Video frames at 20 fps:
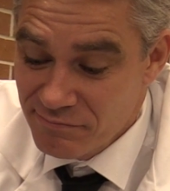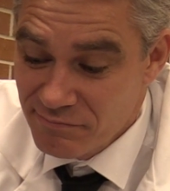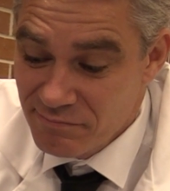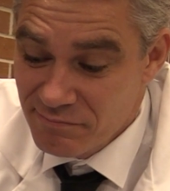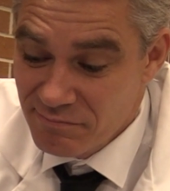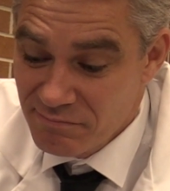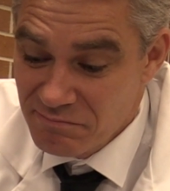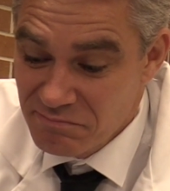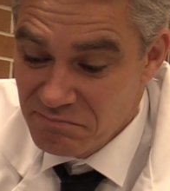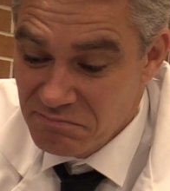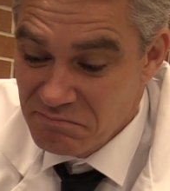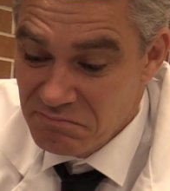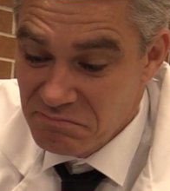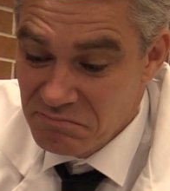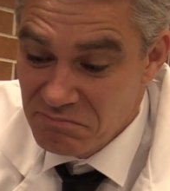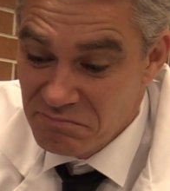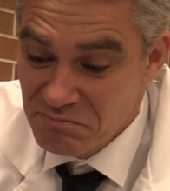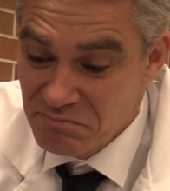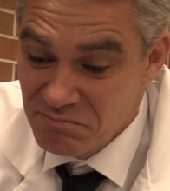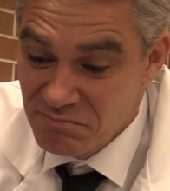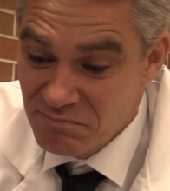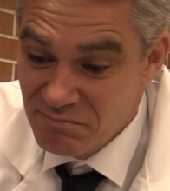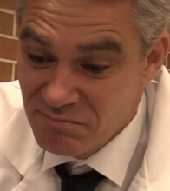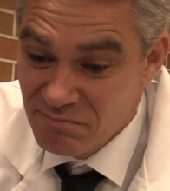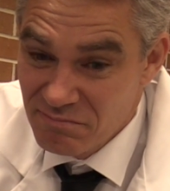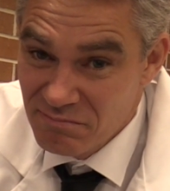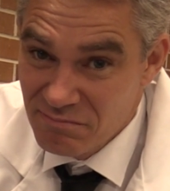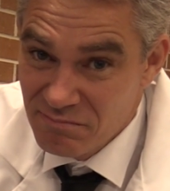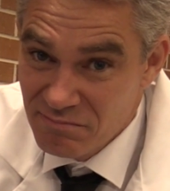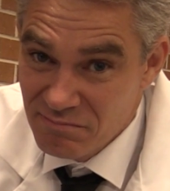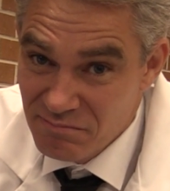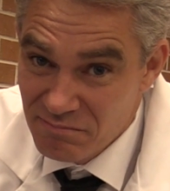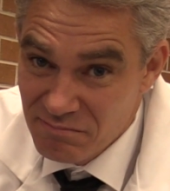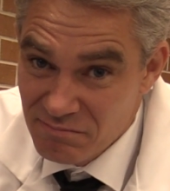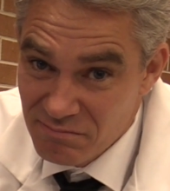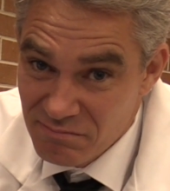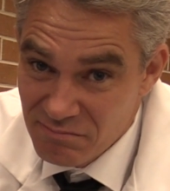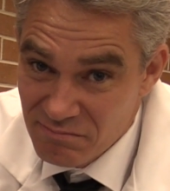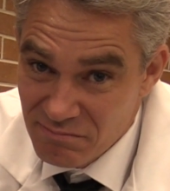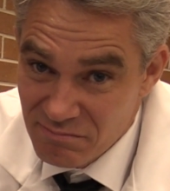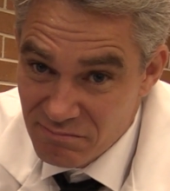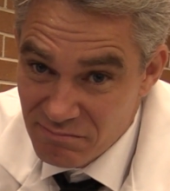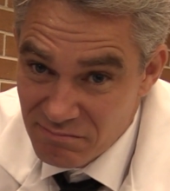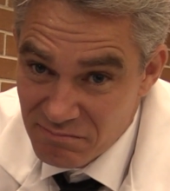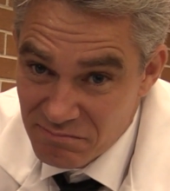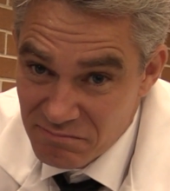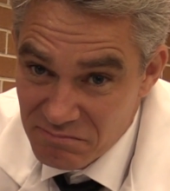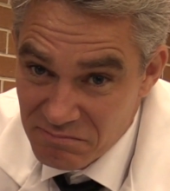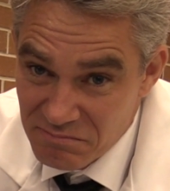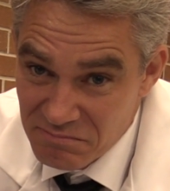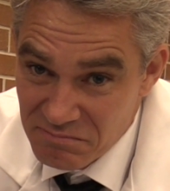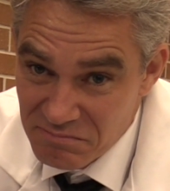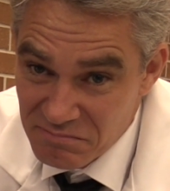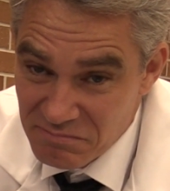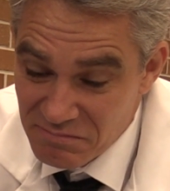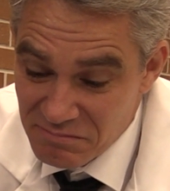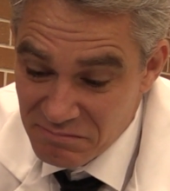Nobody speaks.